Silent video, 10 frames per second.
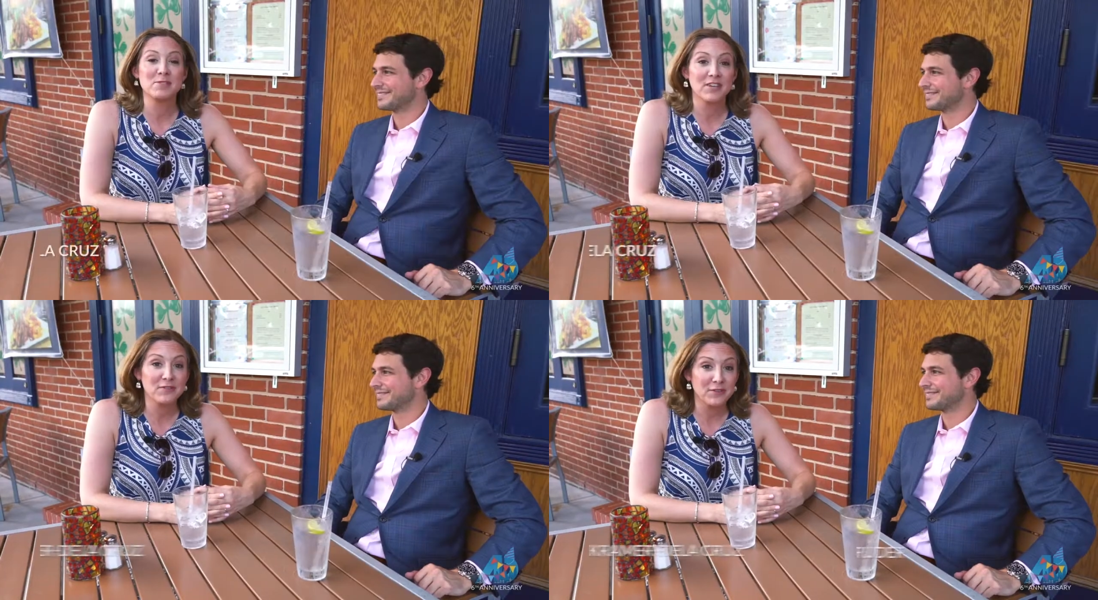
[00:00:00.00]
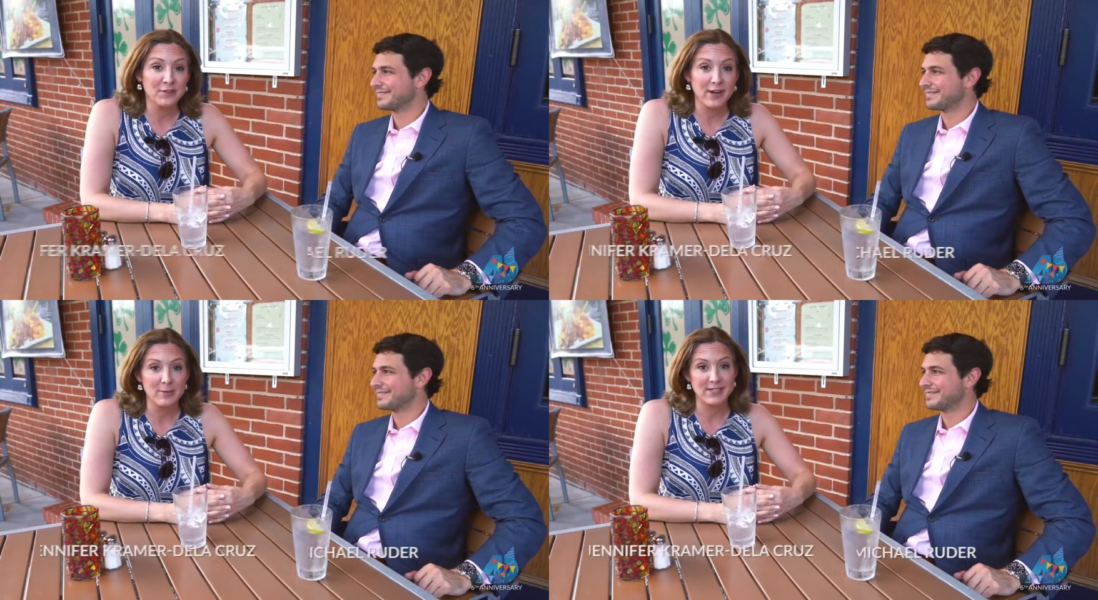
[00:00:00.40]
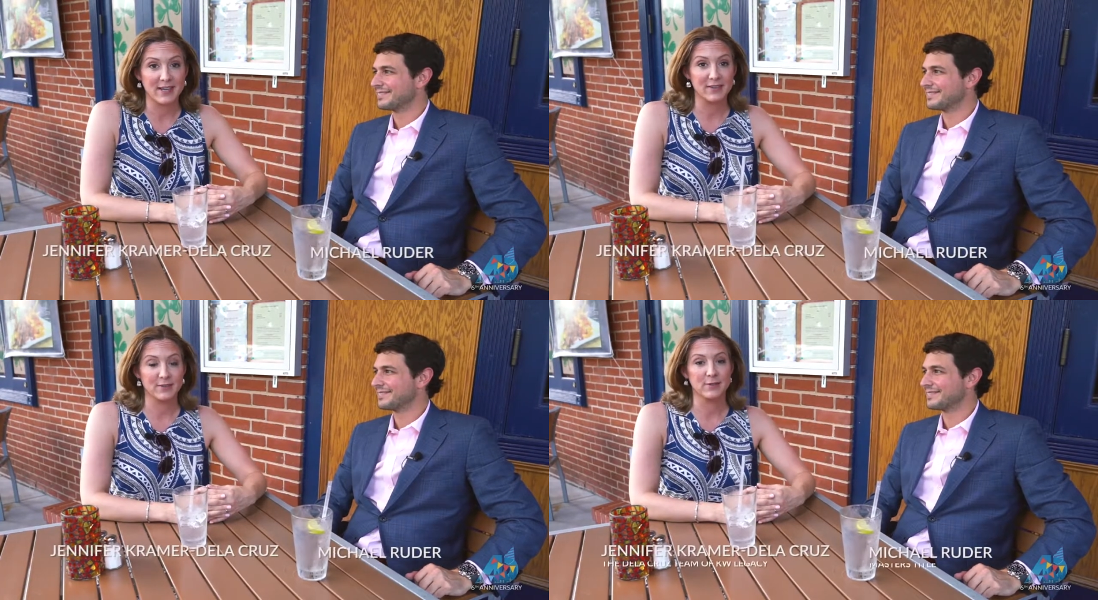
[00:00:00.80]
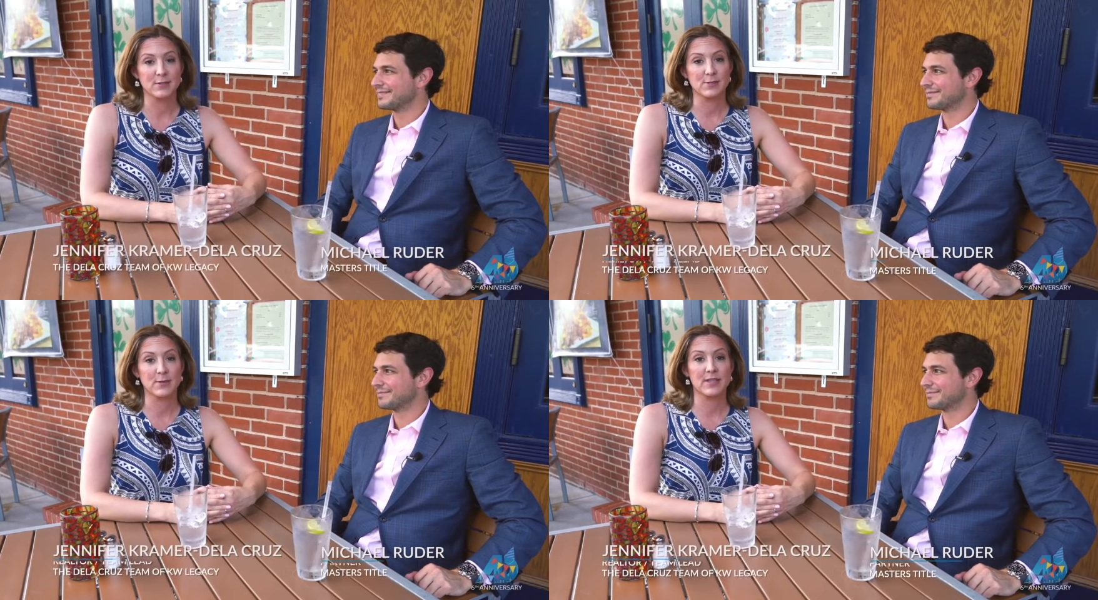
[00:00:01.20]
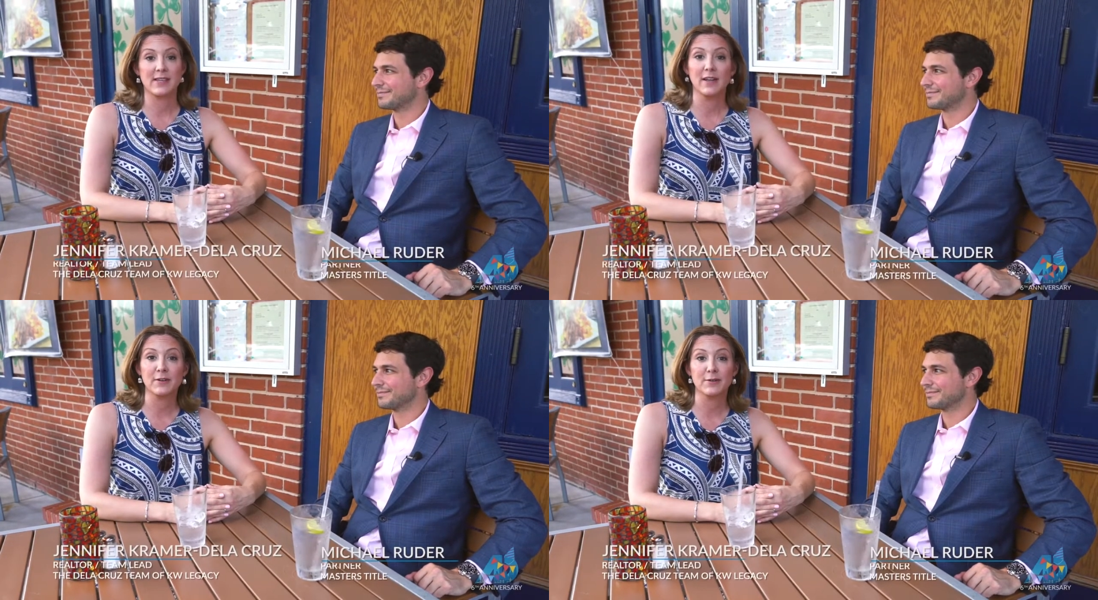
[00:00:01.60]
Speaker 1: Jennifer Kramer DeLaCruz with the
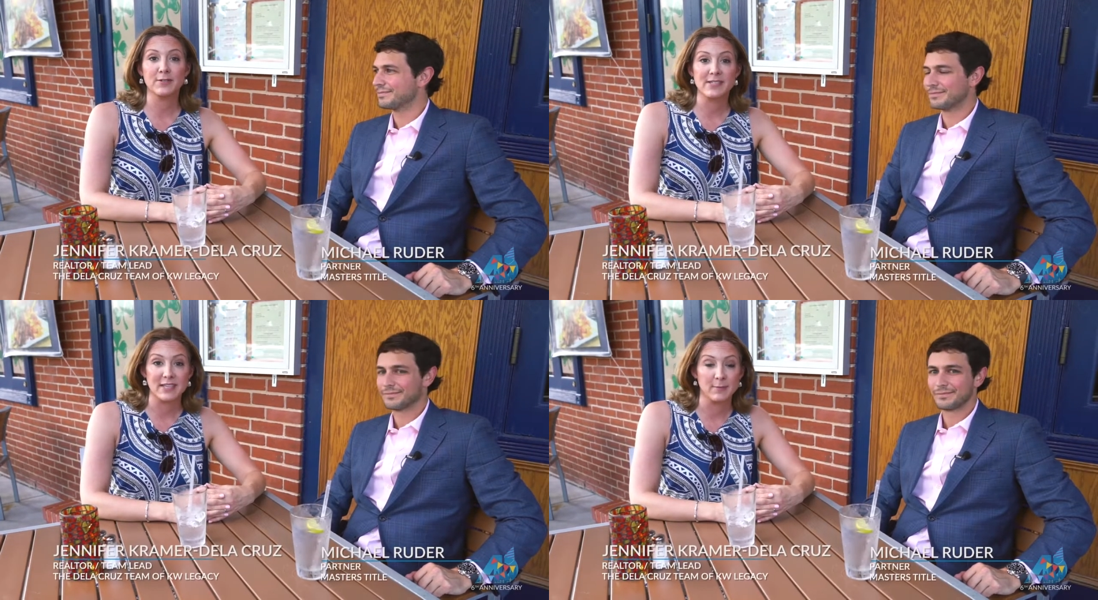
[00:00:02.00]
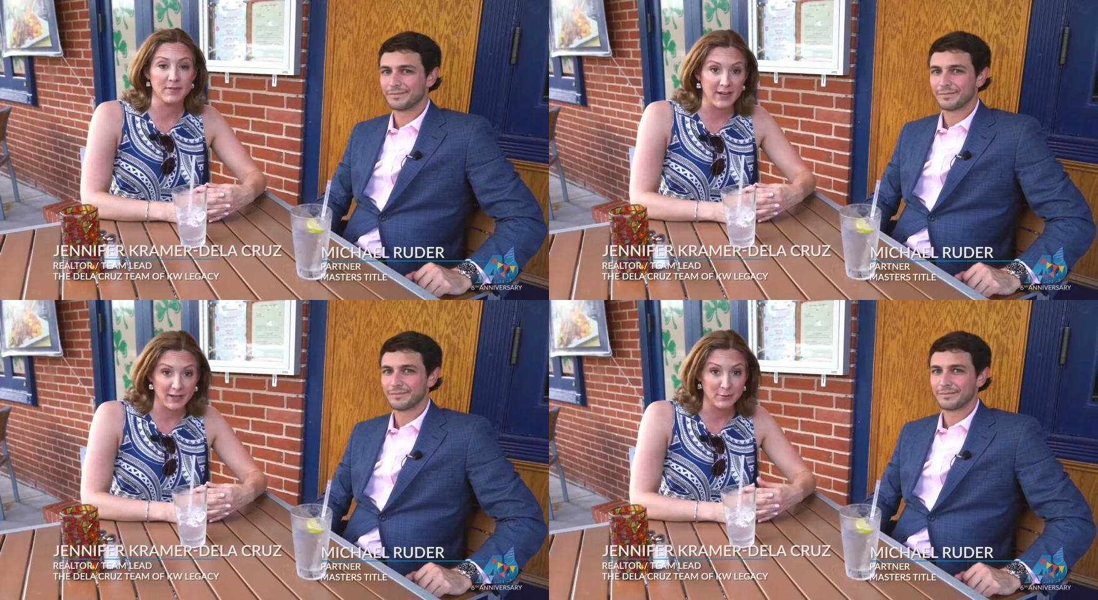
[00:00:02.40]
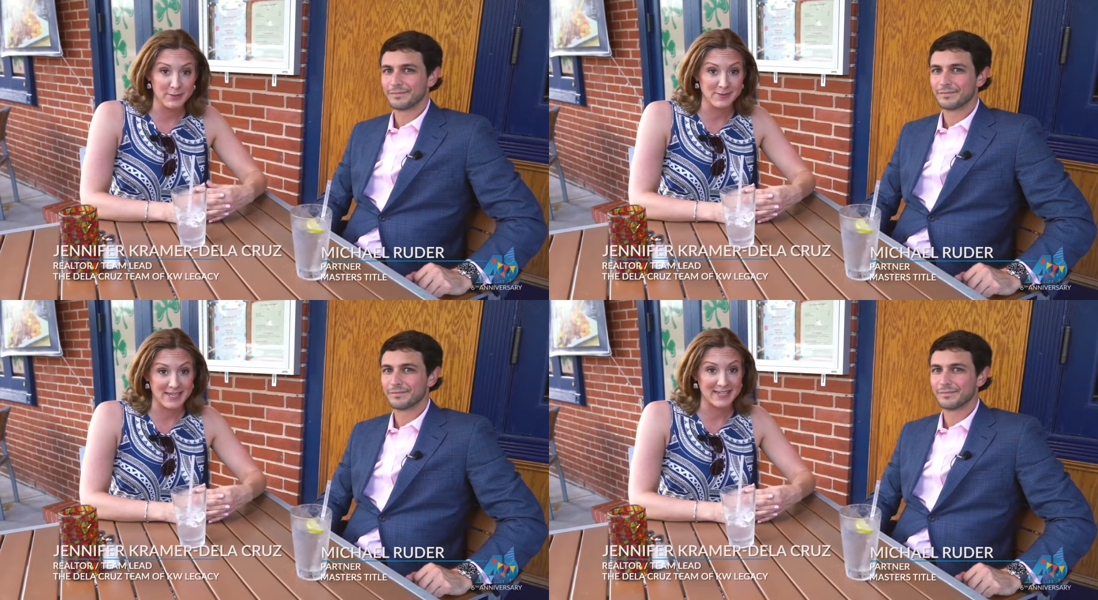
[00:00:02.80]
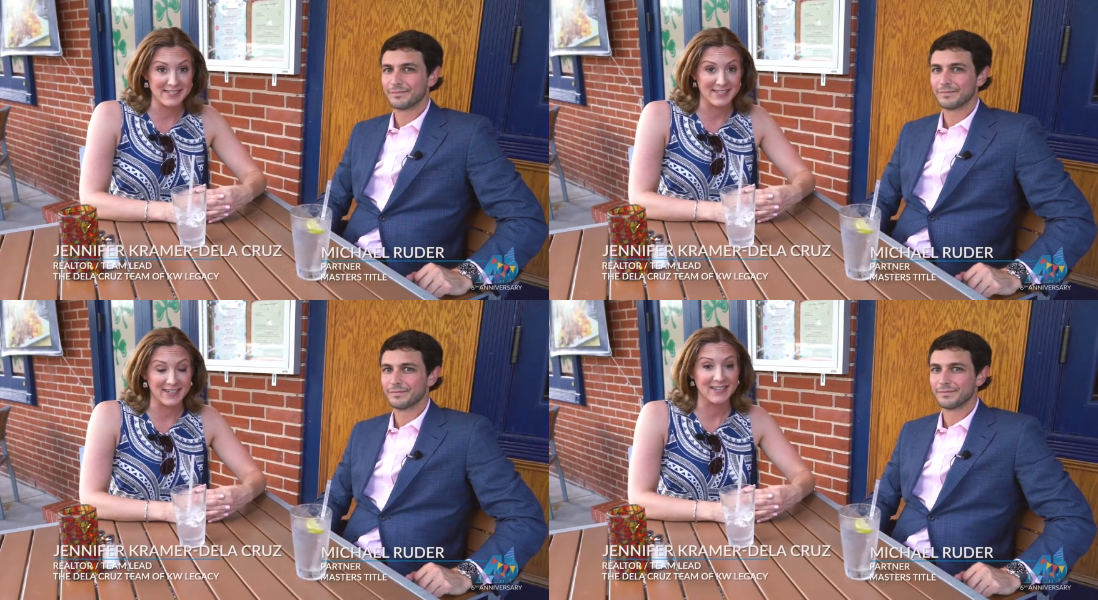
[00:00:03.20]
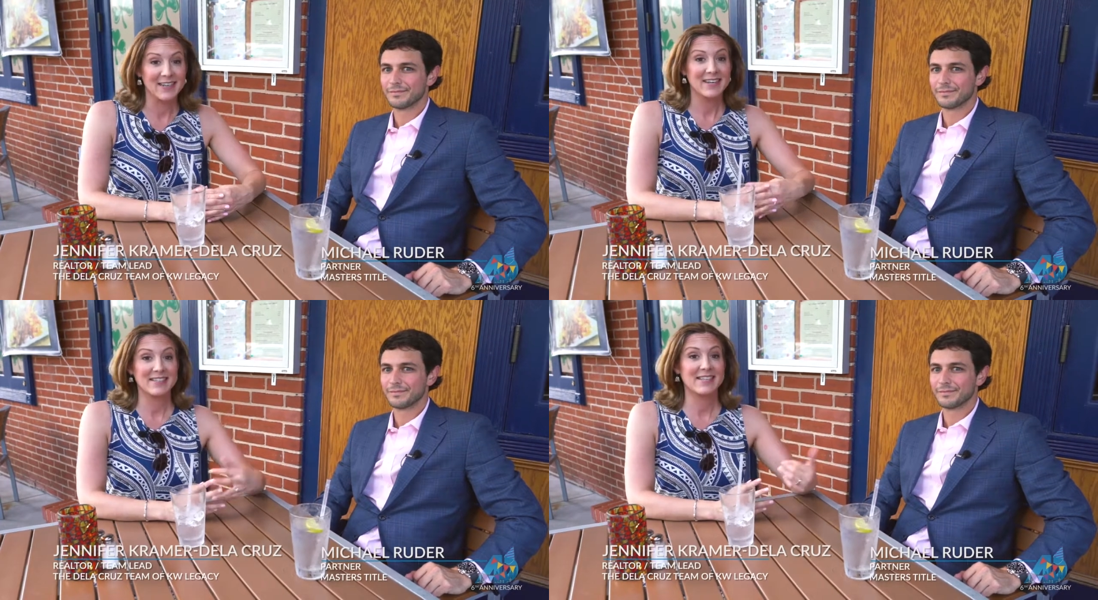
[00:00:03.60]
DeLaCruz team of Keller Williams Legacy.
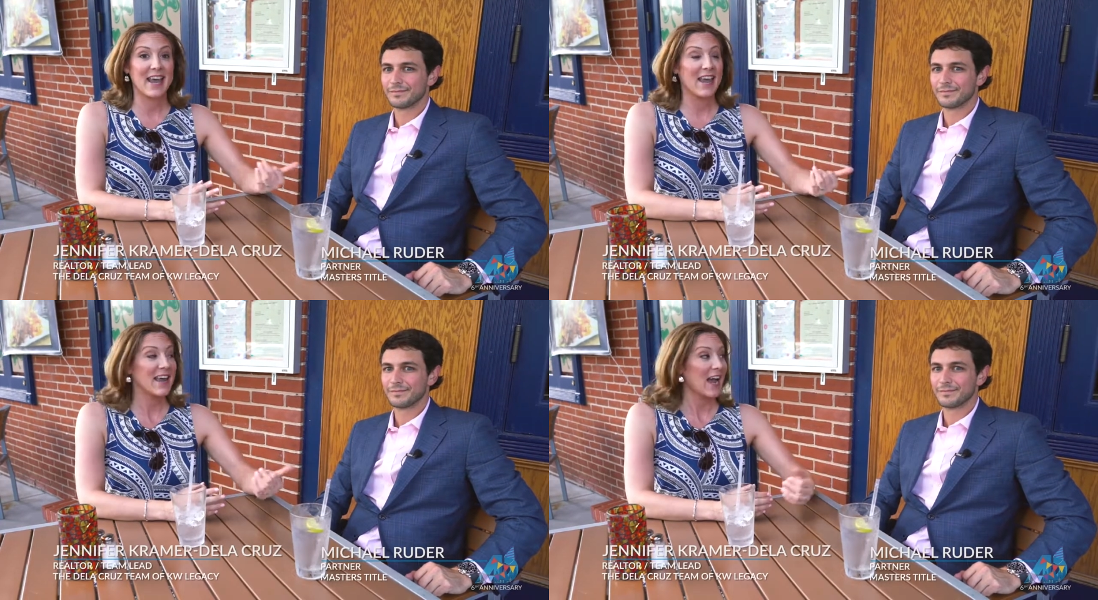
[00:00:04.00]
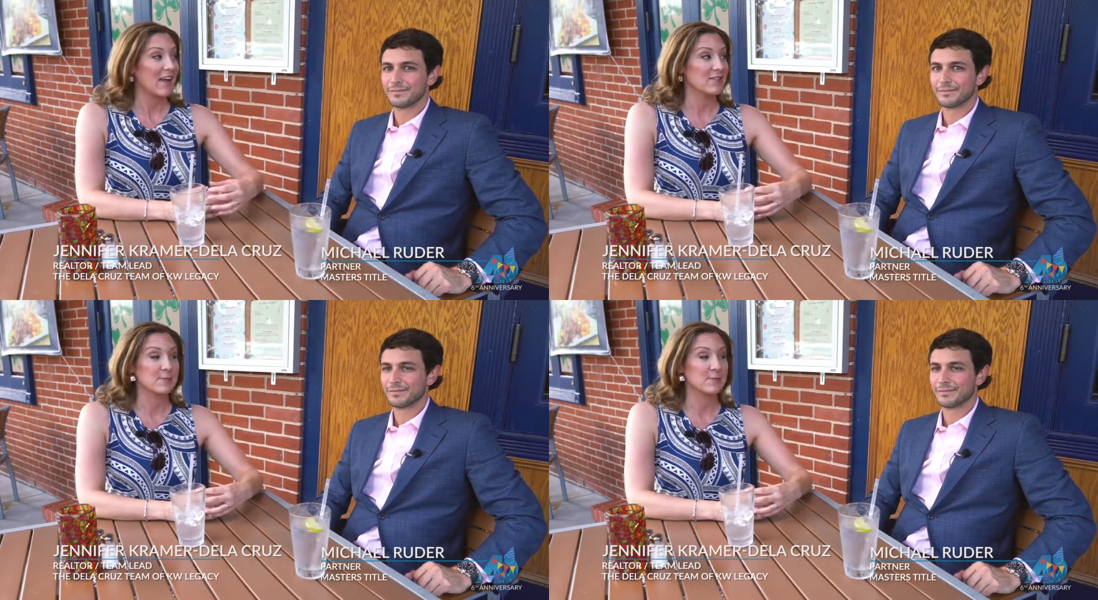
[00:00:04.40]
Today, I have a